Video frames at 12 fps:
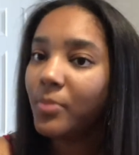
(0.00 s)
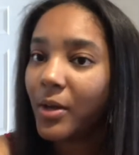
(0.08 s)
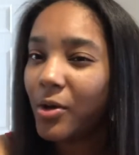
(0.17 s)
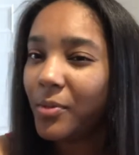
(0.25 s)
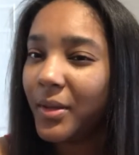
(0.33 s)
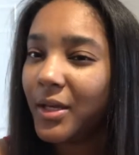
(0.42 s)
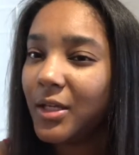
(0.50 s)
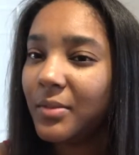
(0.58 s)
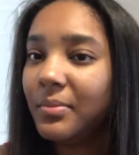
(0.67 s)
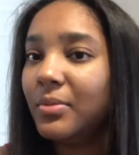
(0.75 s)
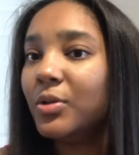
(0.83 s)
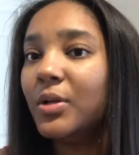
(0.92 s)
my own makeup,
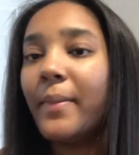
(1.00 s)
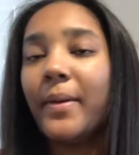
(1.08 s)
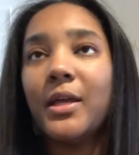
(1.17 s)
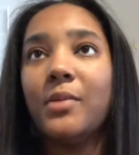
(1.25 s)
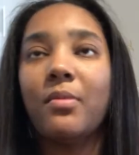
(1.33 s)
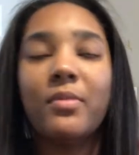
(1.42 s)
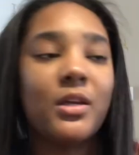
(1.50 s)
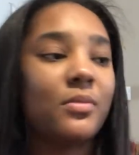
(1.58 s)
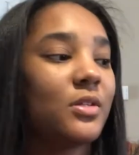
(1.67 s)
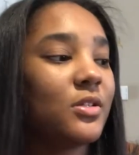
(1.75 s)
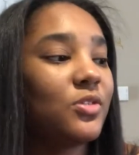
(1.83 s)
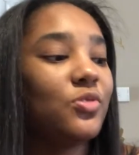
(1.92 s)
but I might get my makeup
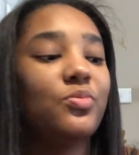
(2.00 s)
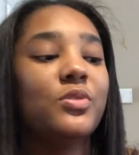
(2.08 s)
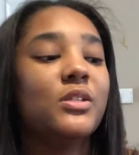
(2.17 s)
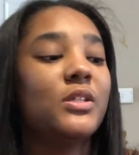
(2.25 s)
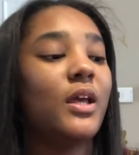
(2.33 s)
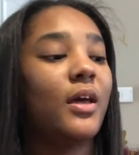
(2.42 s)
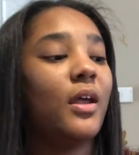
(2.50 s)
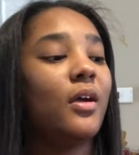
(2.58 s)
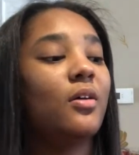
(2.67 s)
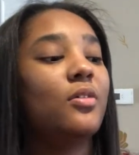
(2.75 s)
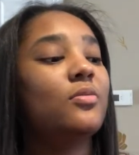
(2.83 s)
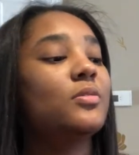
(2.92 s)
done too. We'll see how that
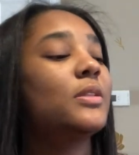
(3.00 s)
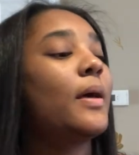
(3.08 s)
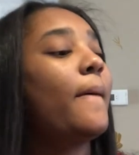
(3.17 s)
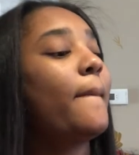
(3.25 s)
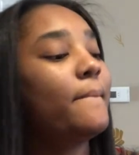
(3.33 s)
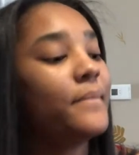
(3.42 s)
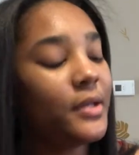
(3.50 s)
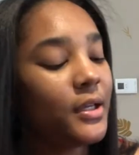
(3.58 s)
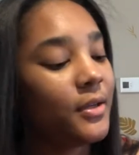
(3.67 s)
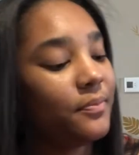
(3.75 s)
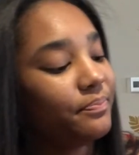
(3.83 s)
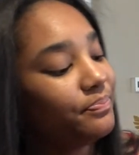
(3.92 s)
goes.
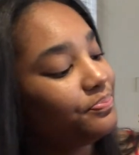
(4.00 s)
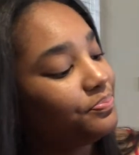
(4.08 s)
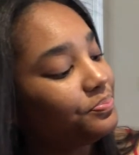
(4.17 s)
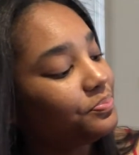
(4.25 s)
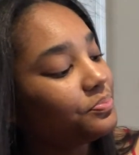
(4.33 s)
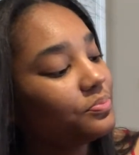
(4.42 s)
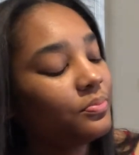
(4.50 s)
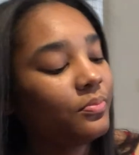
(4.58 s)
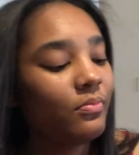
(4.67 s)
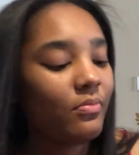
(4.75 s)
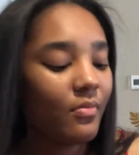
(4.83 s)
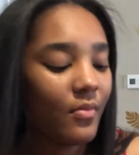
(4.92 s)

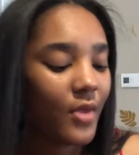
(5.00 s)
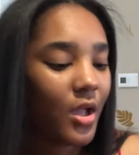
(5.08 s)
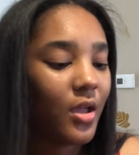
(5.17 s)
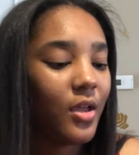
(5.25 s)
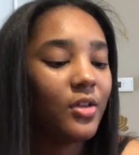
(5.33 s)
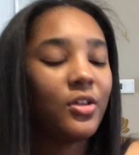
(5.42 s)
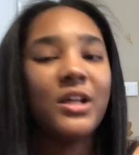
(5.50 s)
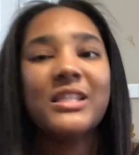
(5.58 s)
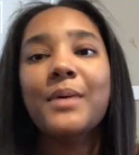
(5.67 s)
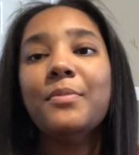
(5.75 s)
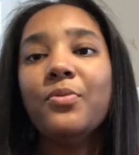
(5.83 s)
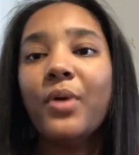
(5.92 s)
But y'all,
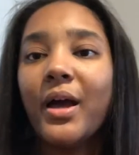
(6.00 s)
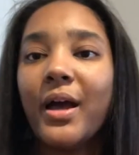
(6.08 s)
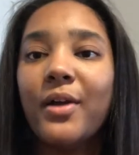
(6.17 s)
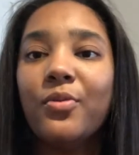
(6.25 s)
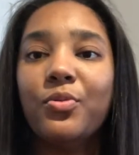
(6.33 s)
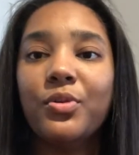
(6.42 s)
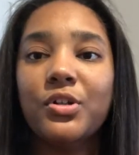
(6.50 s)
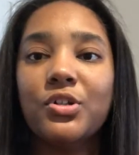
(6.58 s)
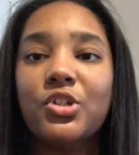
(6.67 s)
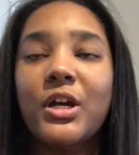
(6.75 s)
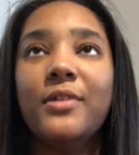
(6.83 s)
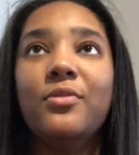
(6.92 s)
tell me why I
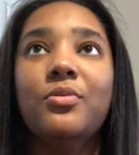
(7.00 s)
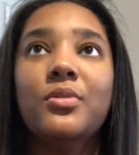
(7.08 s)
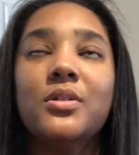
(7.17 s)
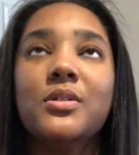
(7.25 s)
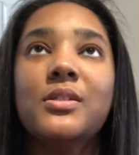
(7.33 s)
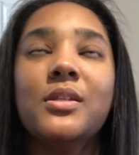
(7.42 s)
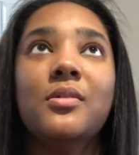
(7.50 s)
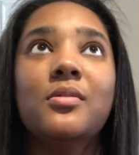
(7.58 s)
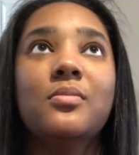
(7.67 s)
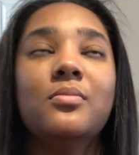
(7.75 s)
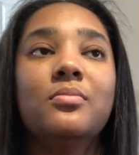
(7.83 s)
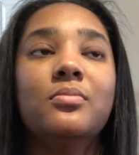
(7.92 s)
tried to order
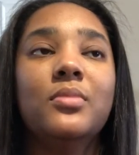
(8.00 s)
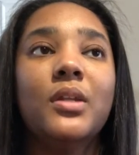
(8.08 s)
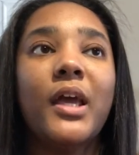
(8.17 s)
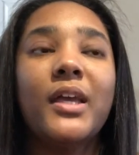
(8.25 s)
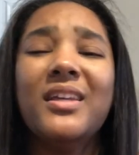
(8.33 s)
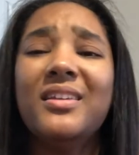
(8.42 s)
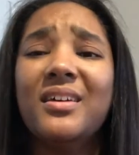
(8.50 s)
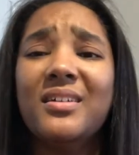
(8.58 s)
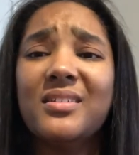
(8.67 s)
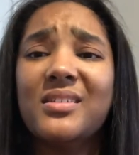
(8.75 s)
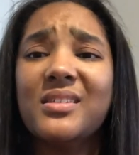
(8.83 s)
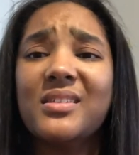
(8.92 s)
some Nike
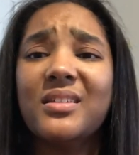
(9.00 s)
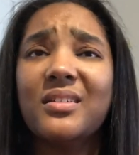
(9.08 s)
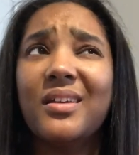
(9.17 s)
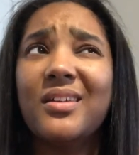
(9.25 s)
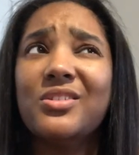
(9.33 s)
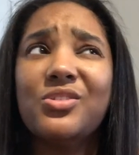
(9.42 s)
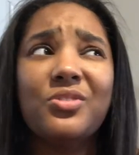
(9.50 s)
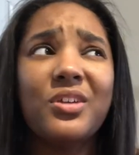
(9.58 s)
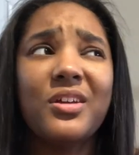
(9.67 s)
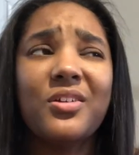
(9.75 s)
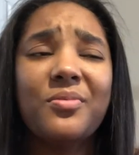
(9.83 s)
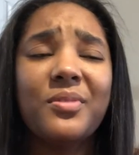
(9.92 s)
Dunks
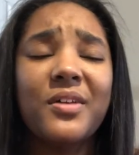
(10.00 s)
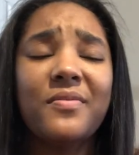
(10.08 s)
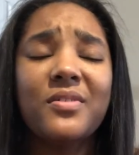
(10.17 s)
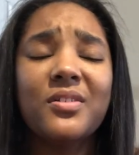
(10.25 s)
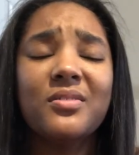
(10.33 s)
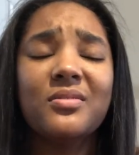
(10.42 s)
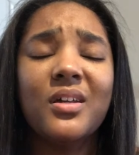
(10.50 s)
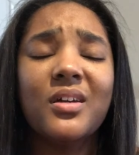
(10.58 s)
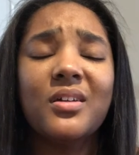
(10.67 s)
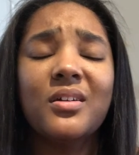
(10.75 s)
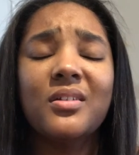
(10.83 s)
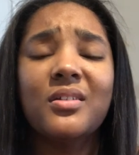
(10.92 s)
yesterday or whatever, like
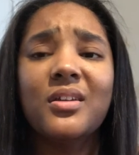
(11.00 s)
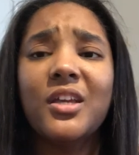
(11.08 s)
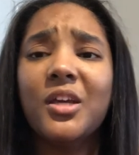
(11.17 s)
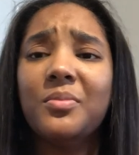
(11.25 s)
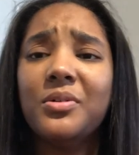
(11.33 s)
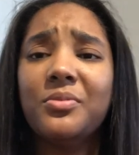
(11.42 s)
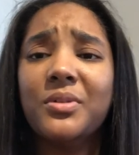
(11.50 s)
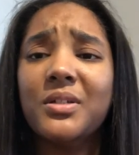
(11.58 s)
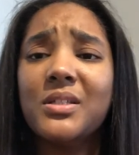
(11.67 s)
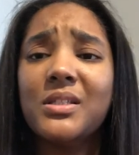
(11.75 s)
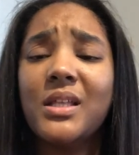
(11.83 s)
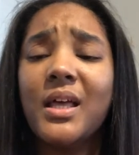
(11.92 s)
the camo
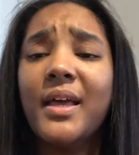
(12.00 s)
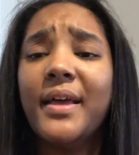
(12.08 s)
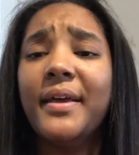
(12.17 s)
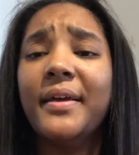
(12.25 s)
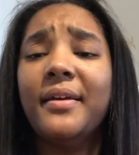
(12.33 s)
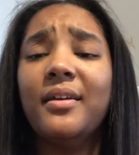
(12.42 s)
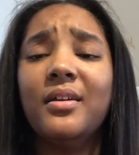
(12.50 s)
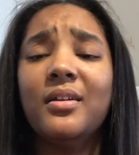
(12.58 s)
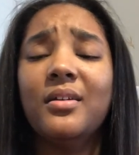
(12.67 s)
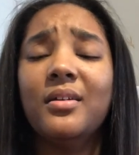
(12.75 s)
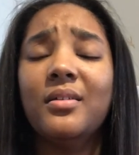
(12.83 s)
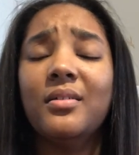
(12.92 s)
ones,
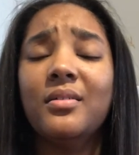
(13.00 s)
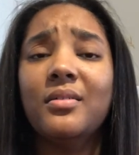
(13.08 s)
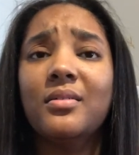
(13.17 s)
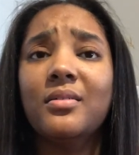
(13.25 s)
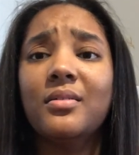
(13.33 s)
and